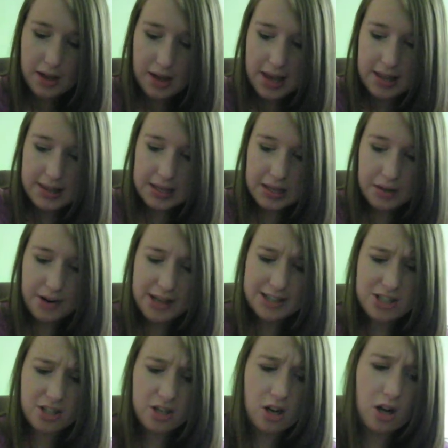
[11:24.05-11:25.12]
And then the
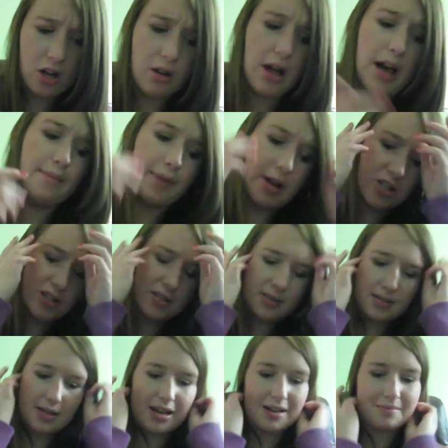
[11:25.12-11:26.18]
rest are all eye brushes.
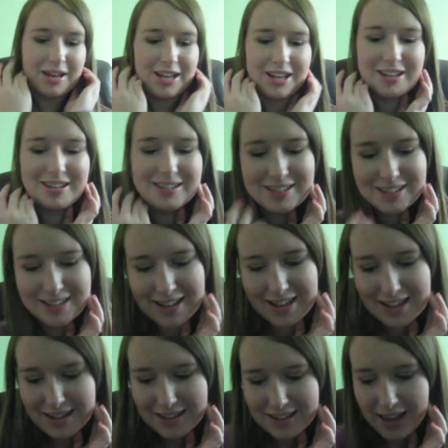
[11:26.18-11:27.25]

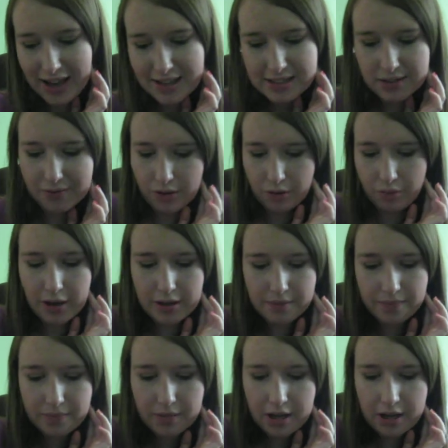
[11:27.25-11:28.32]
Yeah, except for one.
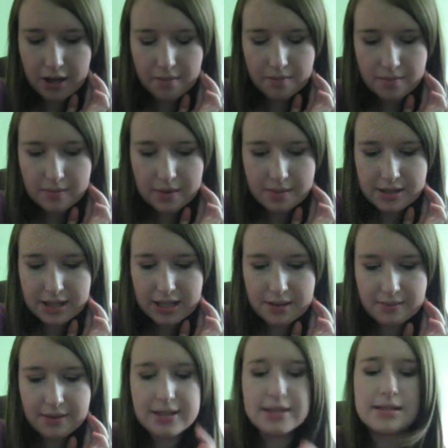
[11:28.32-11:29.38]
Then I'm taking
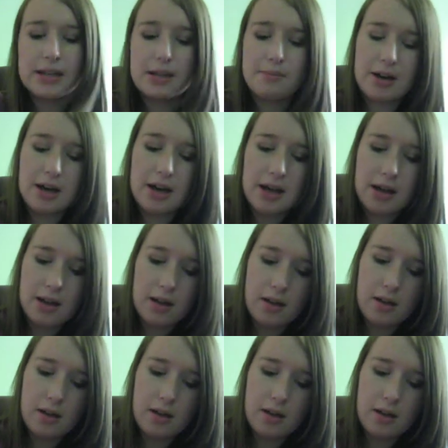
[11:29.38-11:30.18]
my Sigma